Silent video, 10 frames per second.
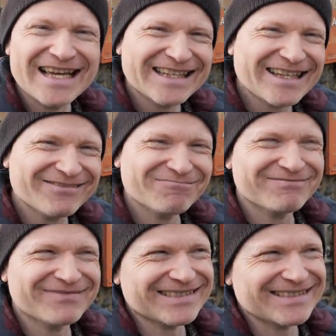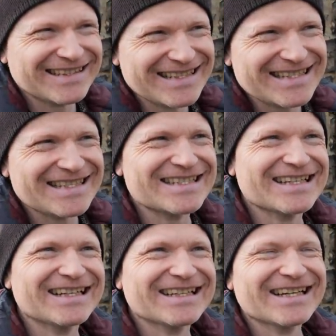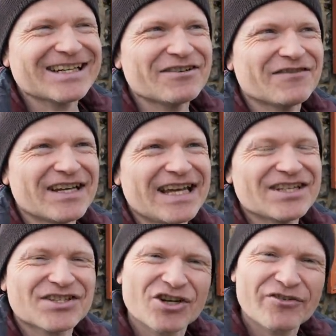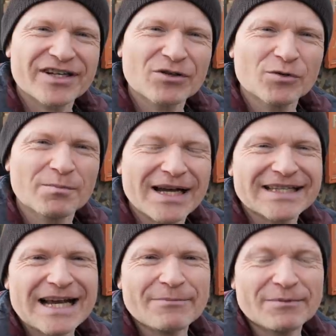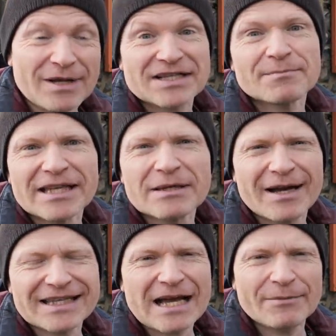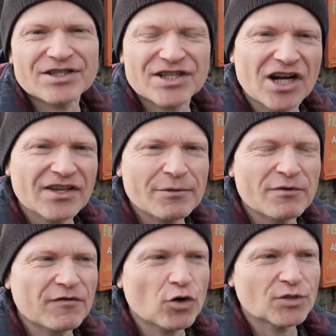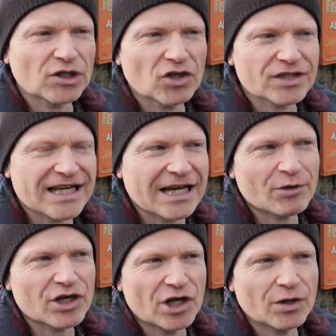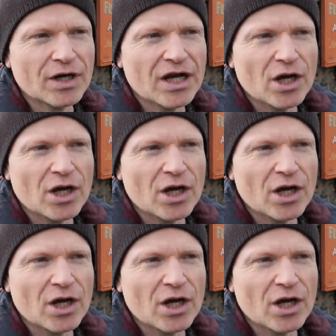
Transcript: Now, this is a kind of historical bad habit, as many bad habits are. They were formed a long time ago.